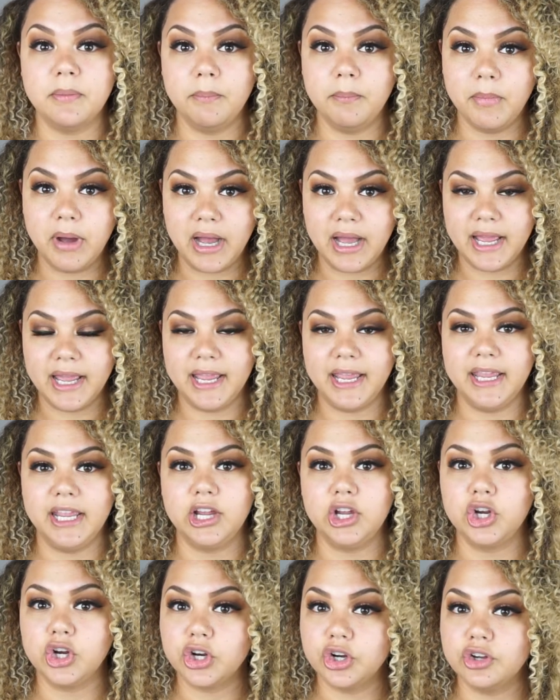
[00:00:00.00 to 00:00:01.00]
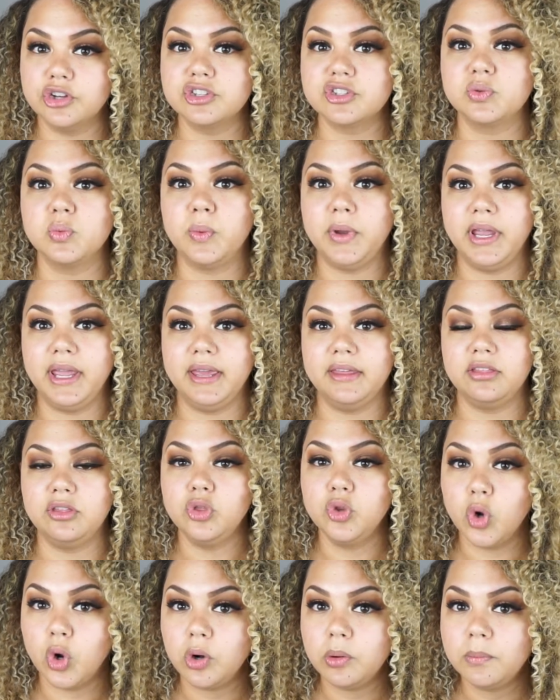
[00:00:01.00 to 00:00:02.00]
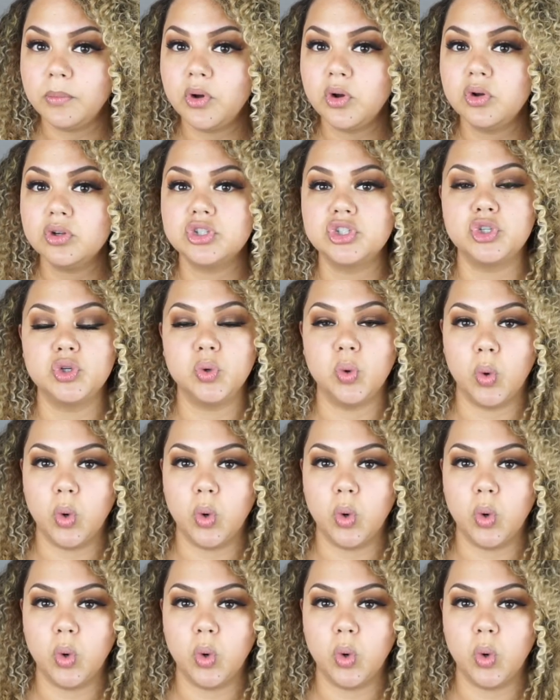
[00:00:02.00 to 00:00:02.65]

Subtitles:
my girls with normal to